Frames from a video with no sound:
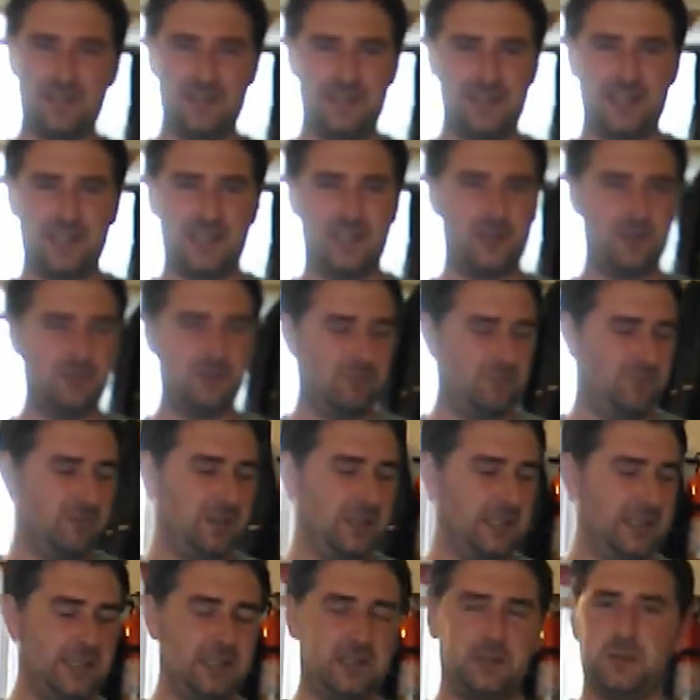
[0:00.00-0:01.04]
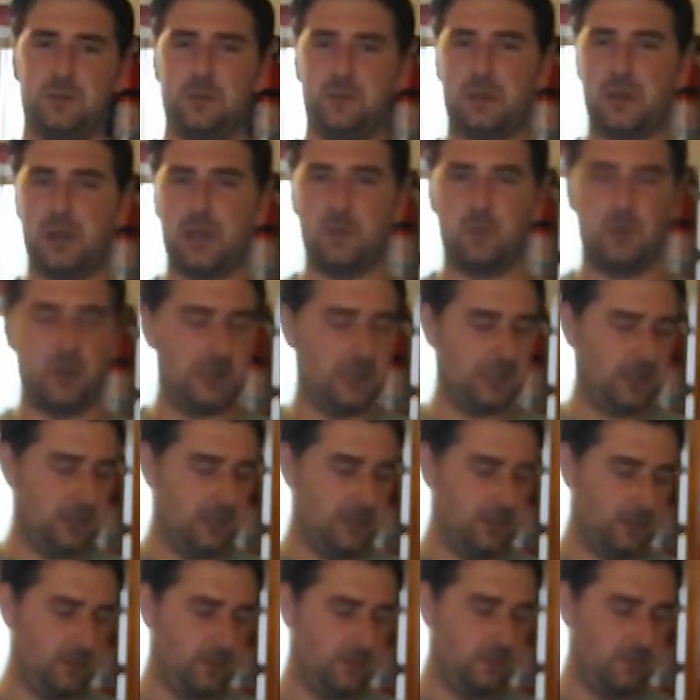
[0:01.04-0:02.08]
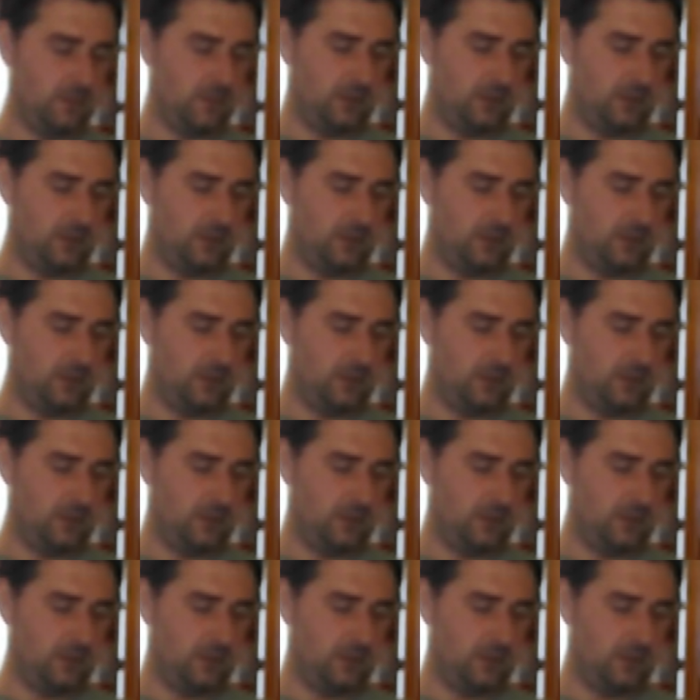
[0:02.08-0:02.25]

they don't really do what I want it to do.